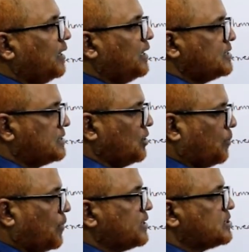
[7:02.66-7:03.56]
is
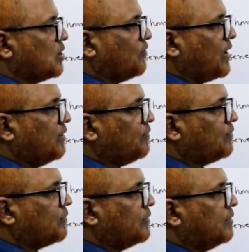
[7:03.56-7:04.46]
0.05.
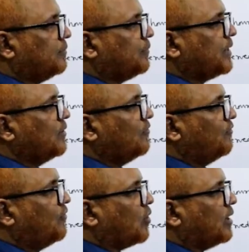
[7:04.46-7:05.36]

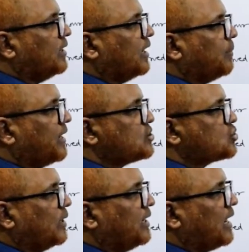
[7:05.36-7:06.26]
400 minus
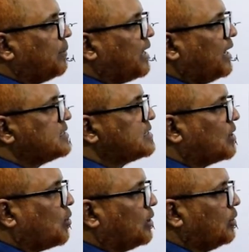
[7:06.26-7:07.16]
20 lambda is
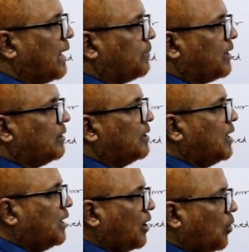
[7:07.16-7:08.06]
equal to lambda.
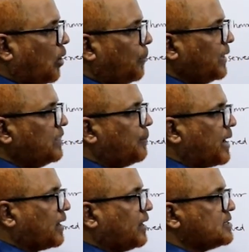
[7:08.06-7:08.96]
Now open the
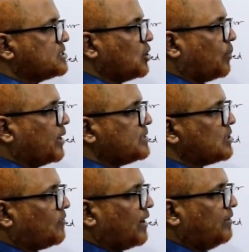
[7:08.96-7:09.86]
bracket.
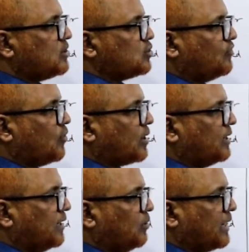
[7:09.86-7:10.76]
0.05 into
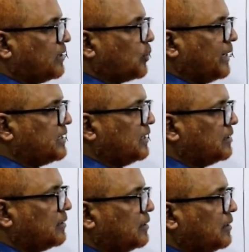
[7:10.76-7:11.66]
400. You will get 20.